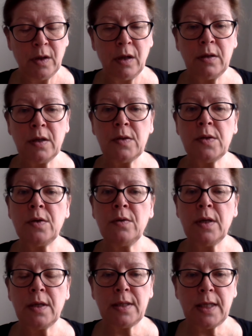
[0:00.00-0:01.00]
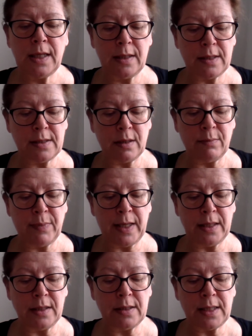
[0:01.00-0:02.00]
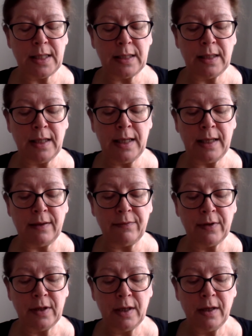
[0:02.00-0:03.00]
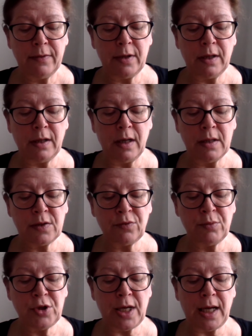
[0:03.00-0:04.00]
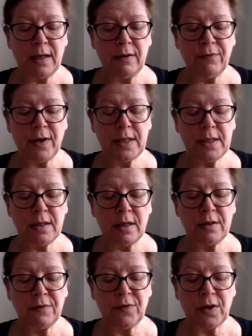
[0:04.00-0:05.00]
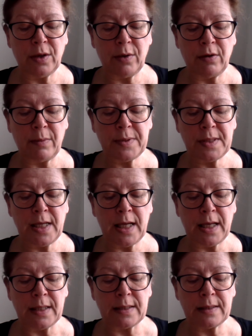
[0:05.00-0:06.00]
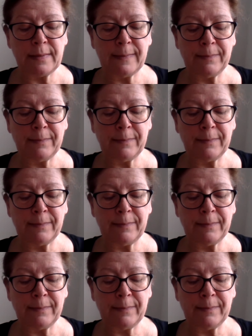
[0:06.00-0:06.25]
and no sooner had he and his companion taken leave than a glance from Jane invited her to follow her upstairs.